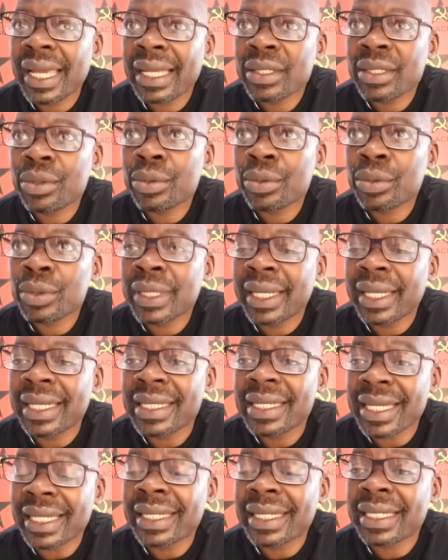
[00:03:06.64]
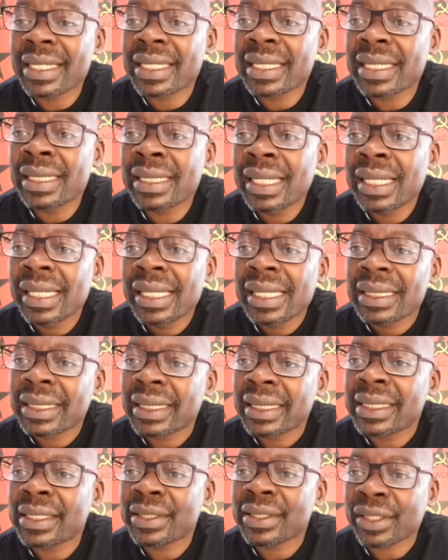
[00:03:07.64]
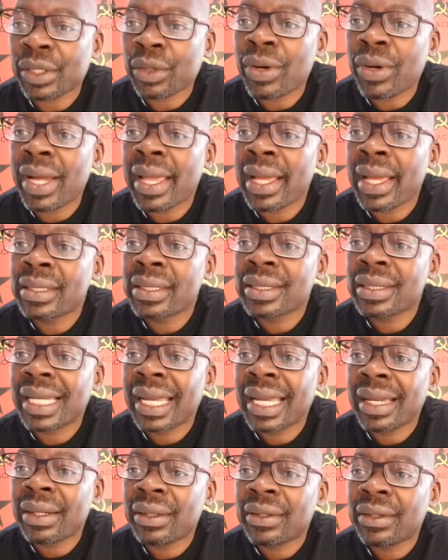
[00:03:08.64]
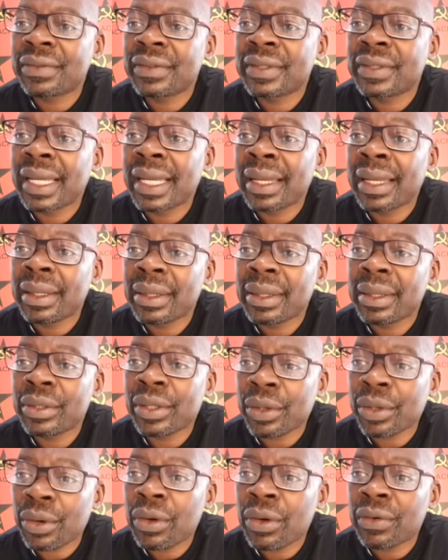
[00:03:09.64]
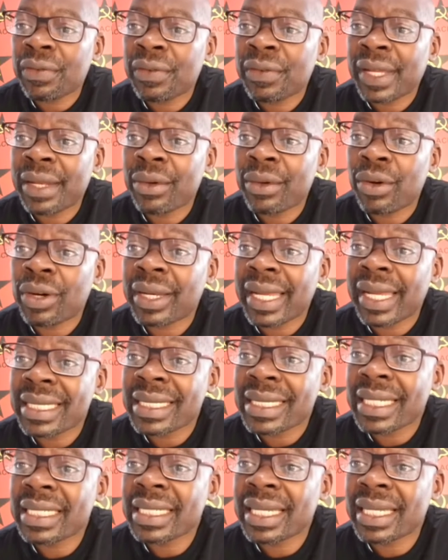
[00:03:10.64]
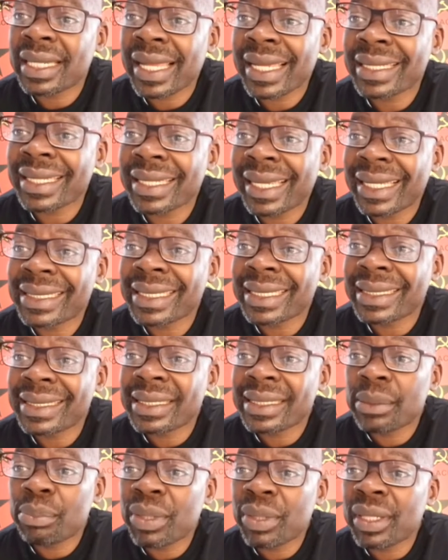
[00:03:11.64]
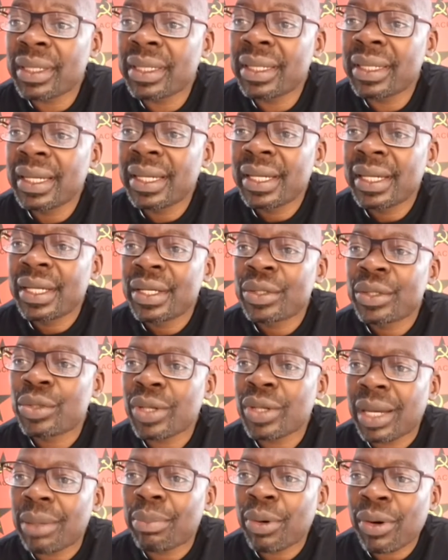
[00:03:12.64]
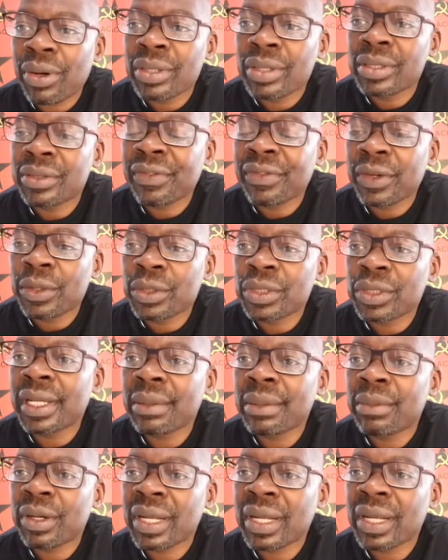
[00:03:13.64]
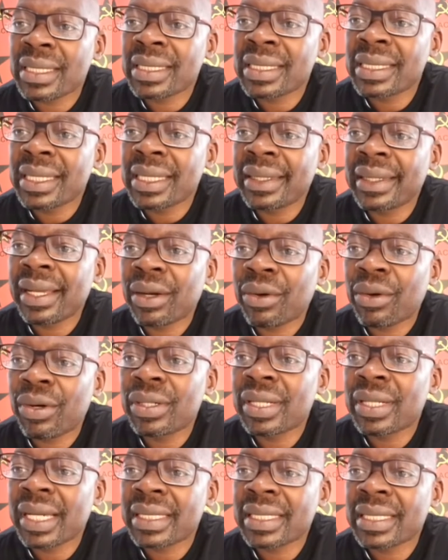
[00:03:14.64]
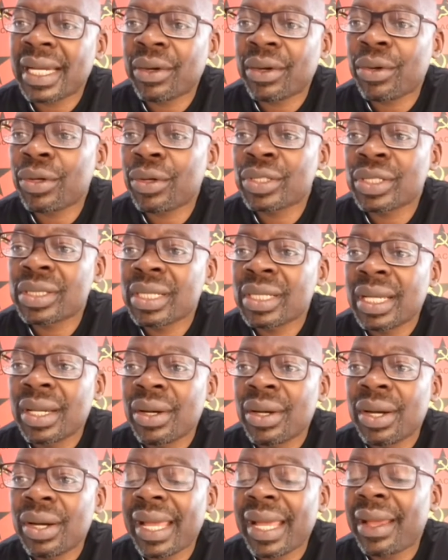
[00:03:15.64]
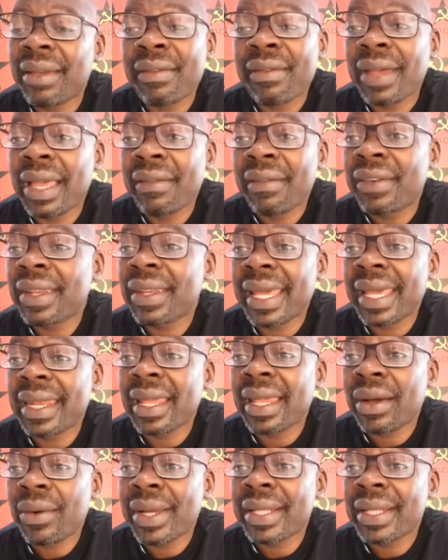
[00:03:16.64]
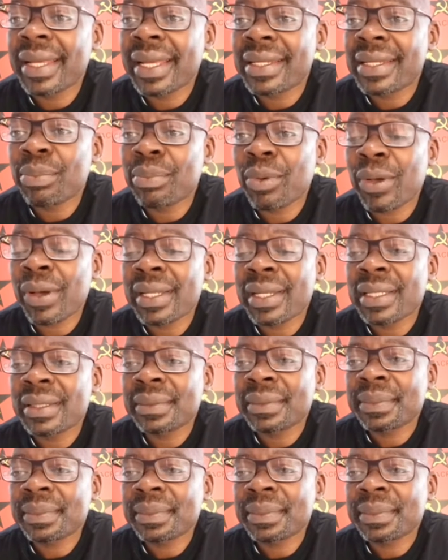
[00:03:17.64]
to the integrity that is required of the role of an organization like the SACP to uphold revolutionary morality in their conduct across every area where they're deployed.